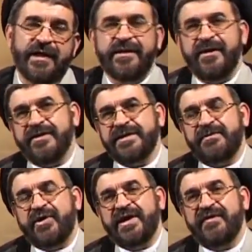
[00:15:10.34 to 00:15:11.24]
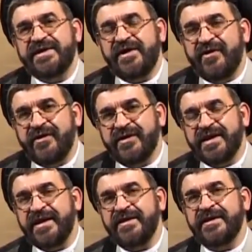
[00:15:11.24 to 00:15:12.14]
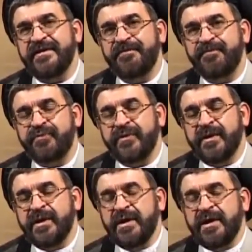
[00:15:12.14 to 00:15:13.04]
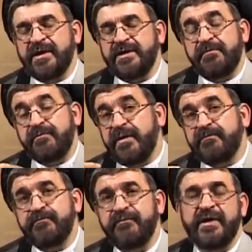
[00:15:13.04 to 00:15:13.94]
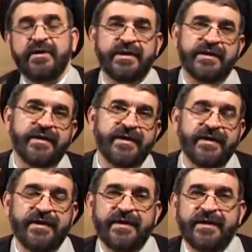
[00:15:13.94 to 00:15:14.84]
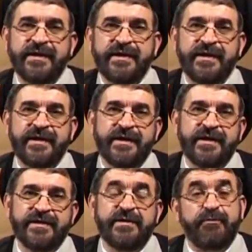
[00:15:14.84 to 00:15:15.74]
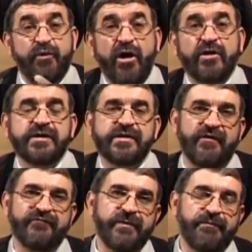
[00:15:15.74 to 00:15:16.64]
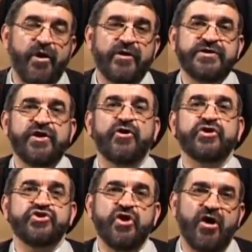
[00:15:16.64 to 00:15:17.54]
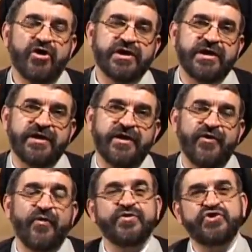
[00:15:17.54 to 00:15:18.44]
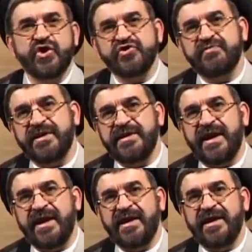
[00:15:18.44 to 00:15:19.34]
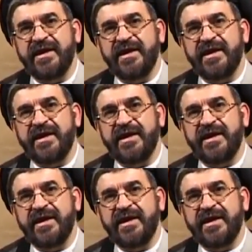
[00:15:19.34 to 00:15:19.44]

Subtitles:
Allah Tabaraka wa Ta'ala says, the members, the parts of the body are talking on Judgment Day.